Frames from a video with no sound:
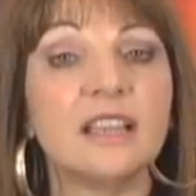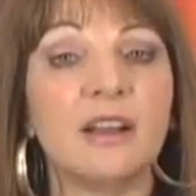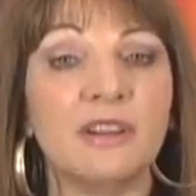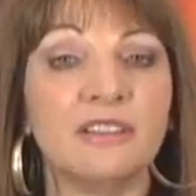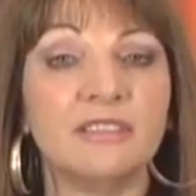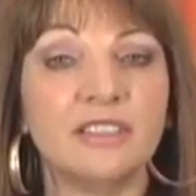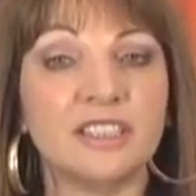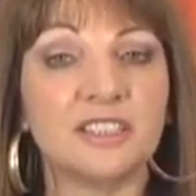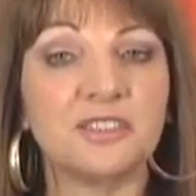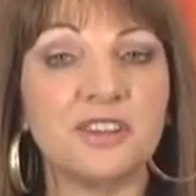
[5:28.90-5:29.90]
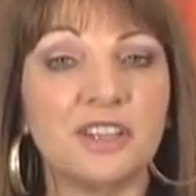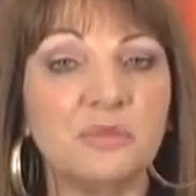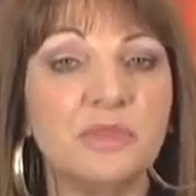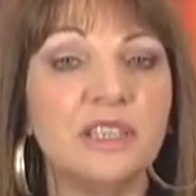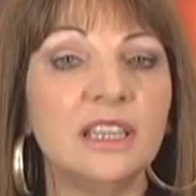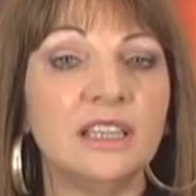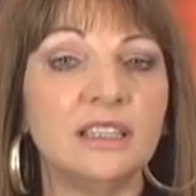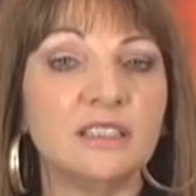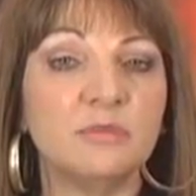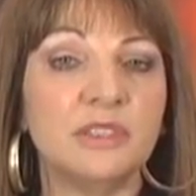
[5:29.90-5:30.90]
however, a story
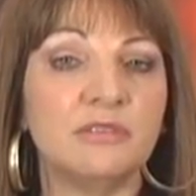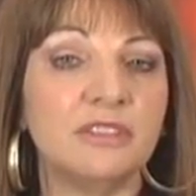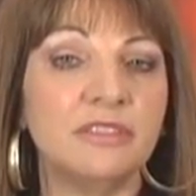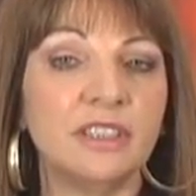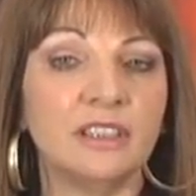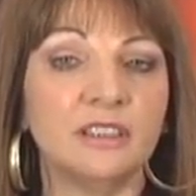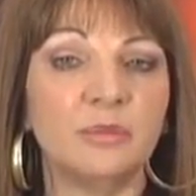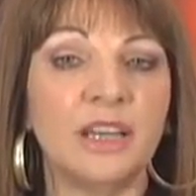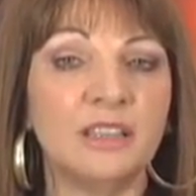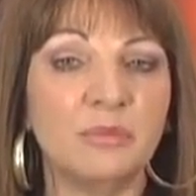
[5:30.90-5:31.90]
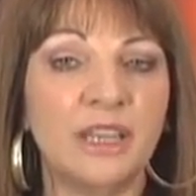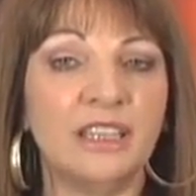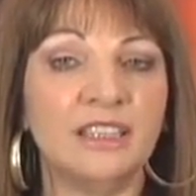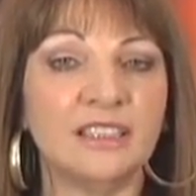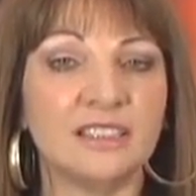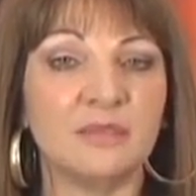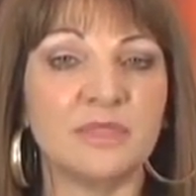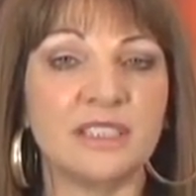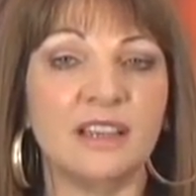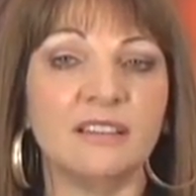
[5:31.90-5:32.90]
beginning to be revealed by the paintings
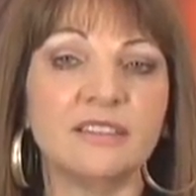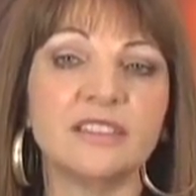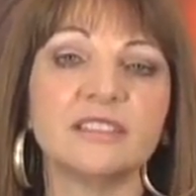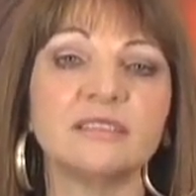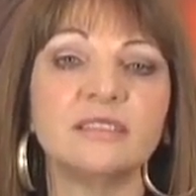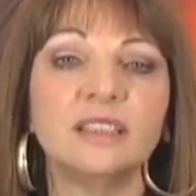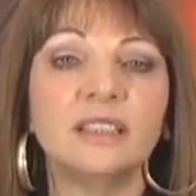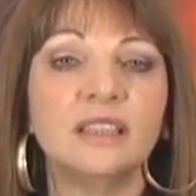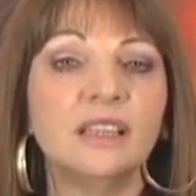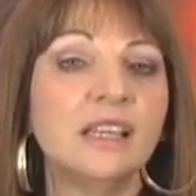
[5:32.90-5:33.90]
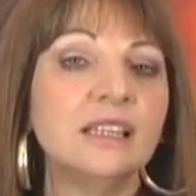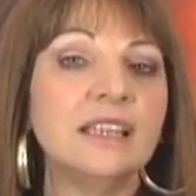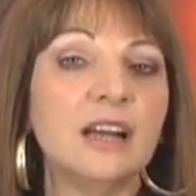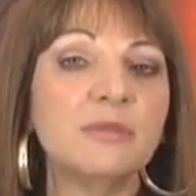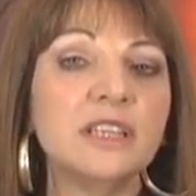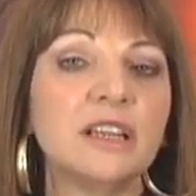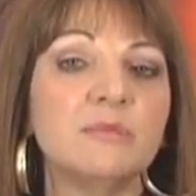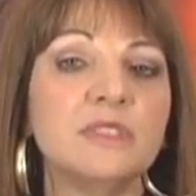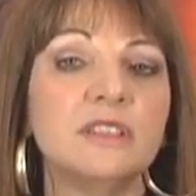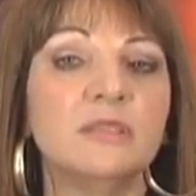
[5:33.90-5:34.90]
themselves. Now we
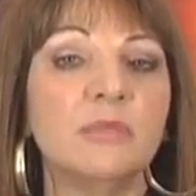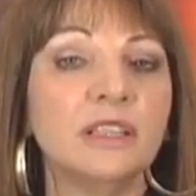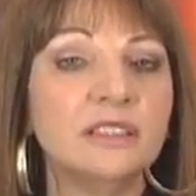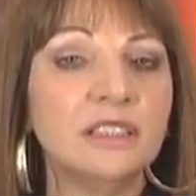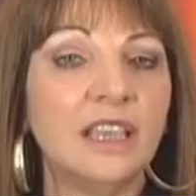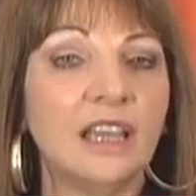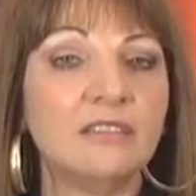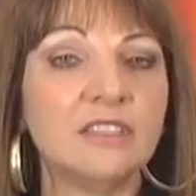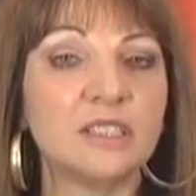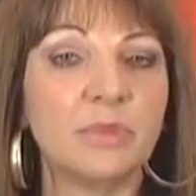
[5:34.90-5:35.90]
come to the multi-canvas